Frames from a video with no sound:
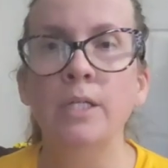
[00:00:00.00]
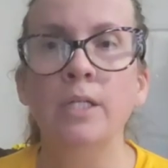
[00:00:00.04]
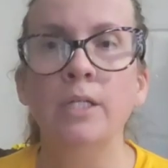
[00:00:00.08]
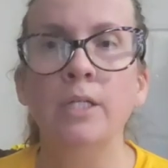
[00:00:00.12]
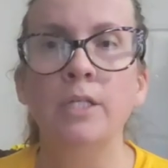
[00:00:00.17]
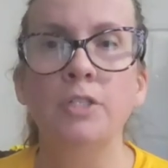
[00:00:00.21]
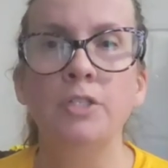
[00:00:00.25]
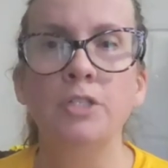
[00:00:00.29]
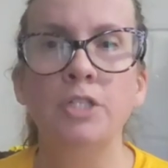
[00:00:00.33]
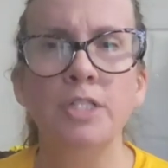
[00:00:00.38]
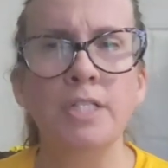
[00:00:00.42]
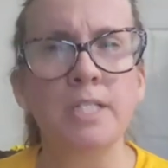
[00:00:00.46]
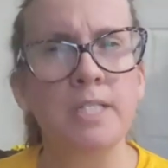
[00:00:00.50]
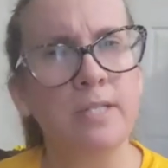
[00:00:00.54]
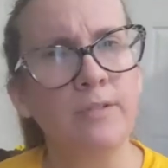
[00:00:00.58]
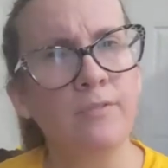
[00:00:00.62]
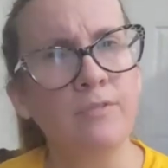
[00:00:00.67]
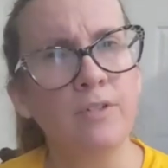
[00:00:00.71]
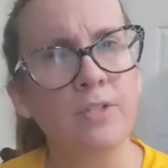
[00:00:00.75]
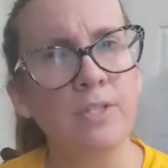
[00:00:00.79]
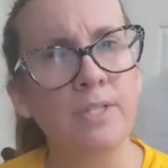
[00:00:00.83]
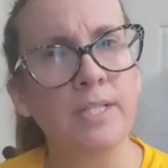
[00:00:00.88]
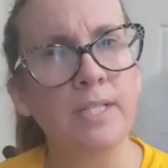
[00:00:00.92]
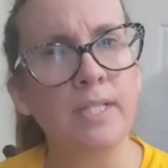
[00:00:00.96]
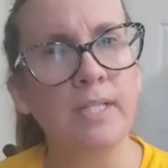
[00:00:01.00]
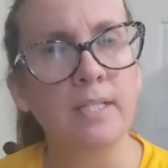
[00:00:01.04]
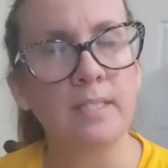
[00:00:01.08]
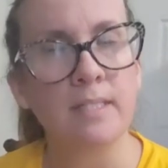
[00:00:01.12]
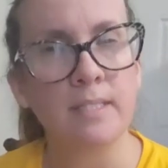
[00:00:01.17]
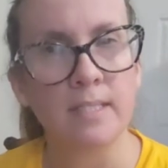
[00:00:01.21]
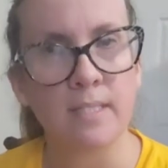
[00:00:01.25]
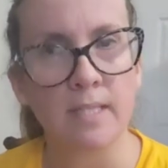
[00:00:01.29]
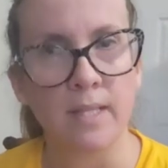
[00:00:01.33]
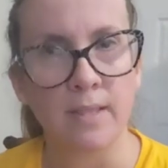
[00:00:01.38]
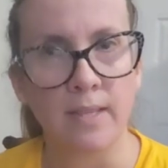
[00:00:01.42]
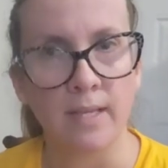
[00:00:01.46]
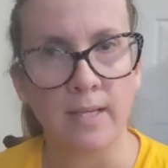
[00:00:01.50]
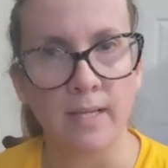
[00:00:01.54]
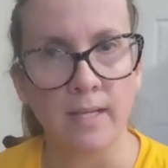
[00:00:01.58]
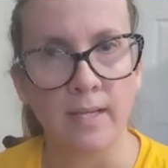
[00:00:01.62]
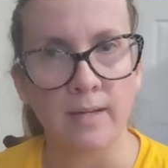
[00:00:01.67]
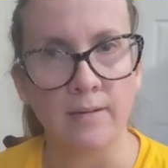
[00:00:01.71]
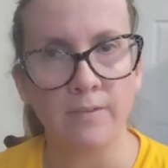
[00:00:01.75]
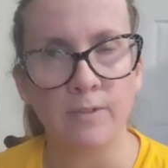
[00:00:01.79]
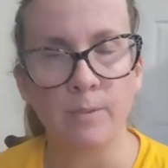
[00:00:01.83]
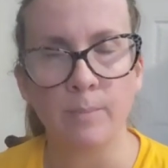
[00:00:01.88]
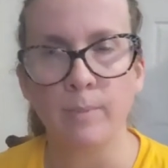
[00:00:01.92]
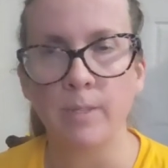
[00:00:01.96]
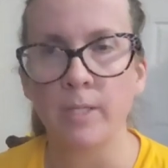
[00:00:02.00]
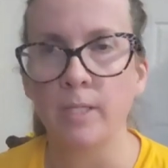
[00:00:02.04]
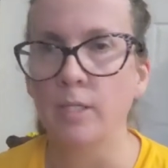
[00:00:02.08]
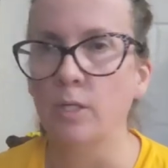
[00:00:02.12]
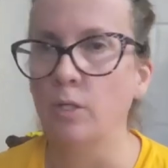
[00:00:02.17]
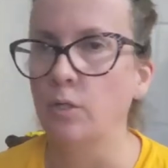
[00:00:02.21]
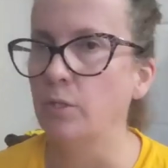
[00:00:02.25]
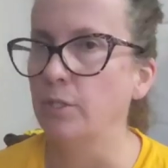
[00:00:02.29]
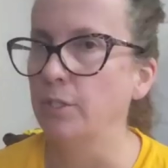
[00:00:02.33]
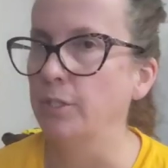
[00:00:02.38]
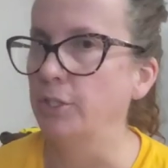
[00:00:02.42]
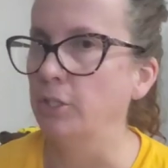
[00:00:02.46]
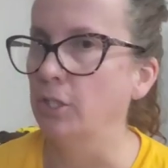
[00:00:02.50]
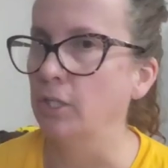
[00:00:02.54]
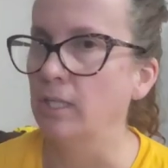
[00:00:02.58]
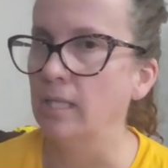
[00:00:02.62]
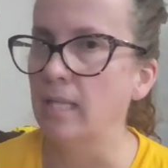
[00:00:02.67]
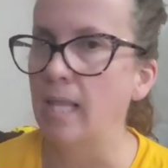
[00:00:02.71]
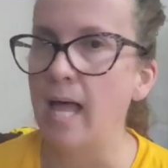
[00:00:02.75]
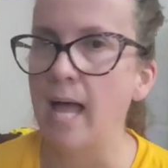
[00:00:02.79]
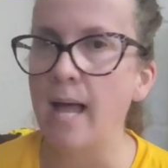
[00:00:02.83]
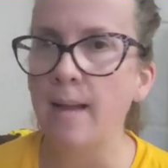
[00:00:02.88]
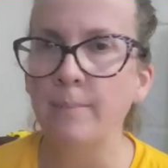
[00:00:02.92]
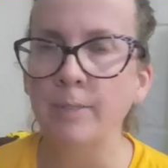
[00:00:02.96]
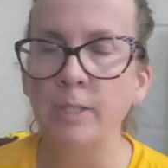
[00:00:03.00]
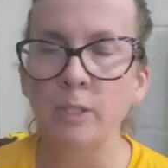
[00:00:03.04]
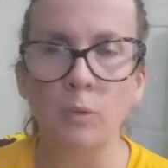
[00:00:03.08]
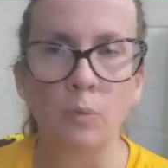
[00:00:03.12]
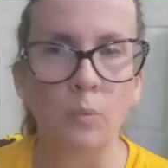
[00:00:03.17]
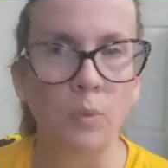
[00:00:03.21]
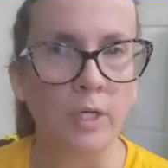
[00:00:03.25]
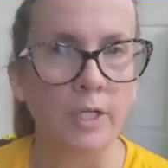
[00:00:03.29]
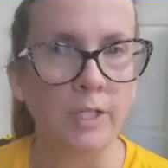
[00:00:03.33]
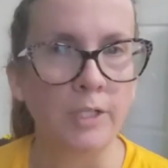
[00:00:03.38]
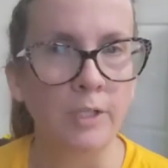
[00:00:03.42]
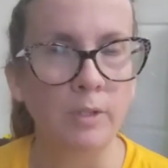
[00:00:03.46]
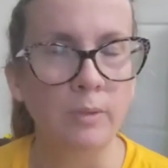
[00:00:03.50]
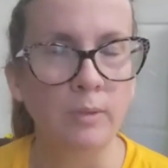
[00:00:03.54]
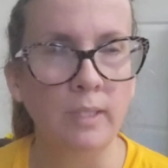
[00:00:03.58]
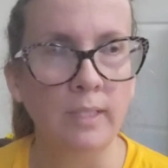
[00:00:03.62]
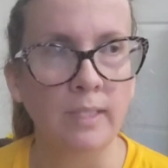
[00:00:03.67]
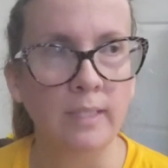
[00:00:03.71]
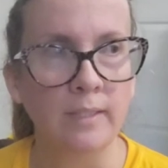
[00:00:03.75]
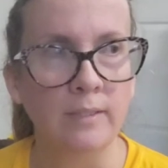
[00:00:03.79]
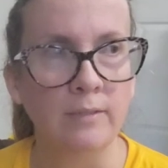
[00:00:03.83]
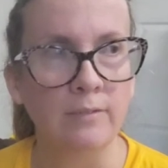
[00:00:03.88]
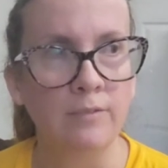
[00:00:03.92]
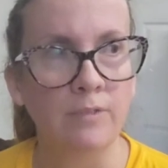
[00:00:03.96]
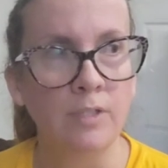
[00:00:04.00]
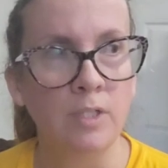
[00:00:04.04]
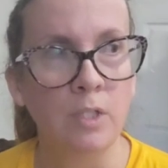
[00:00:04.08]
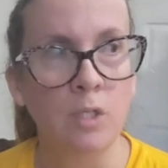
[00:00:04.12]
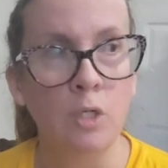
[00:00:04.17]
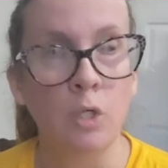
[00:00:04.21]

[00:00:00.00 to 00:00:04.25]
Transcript: Just different things to think of depending on your climate, where you live,